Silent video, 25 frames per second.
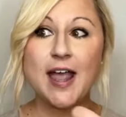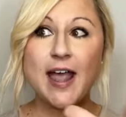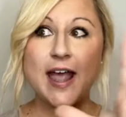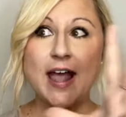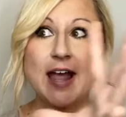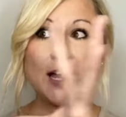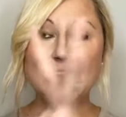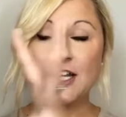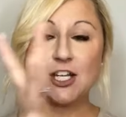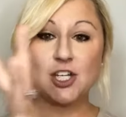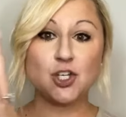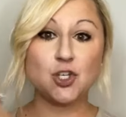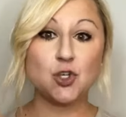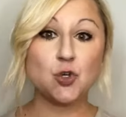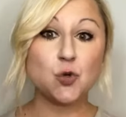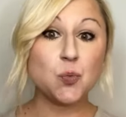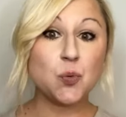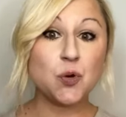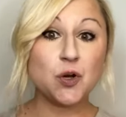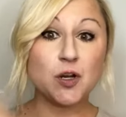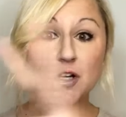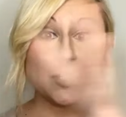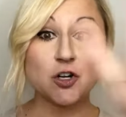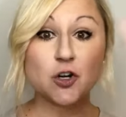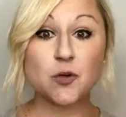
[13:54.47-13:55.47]
and you
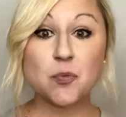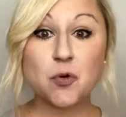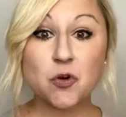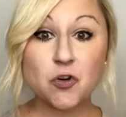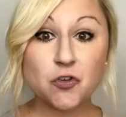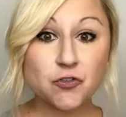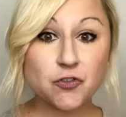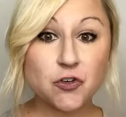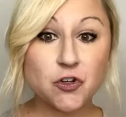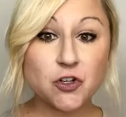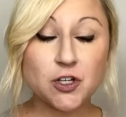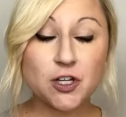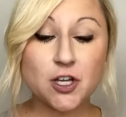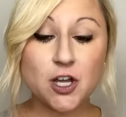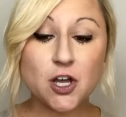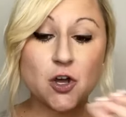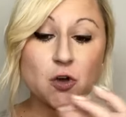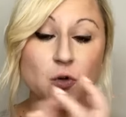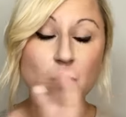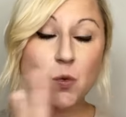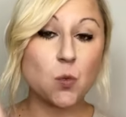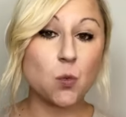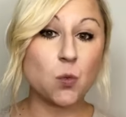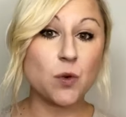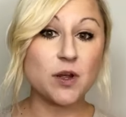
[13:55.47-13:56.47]
put your
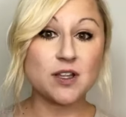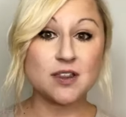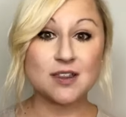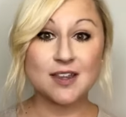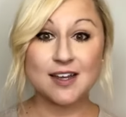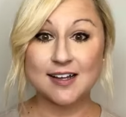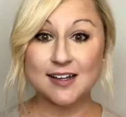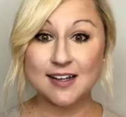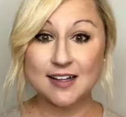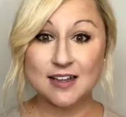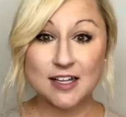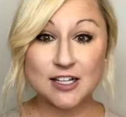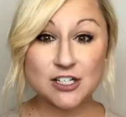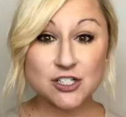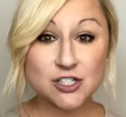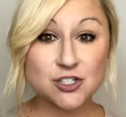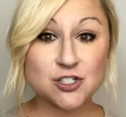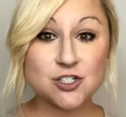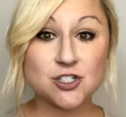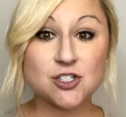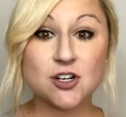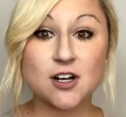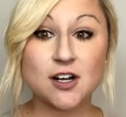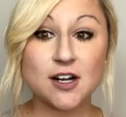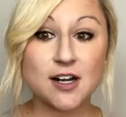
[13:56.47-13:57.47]
portfolio with like collection
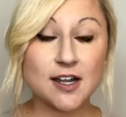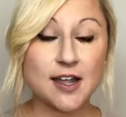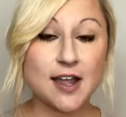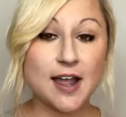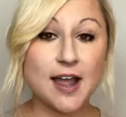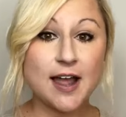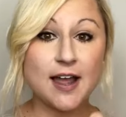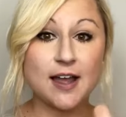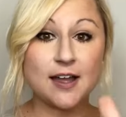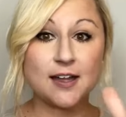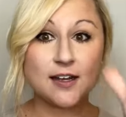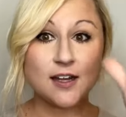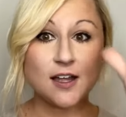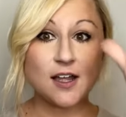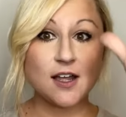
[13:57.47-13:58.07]
starting at,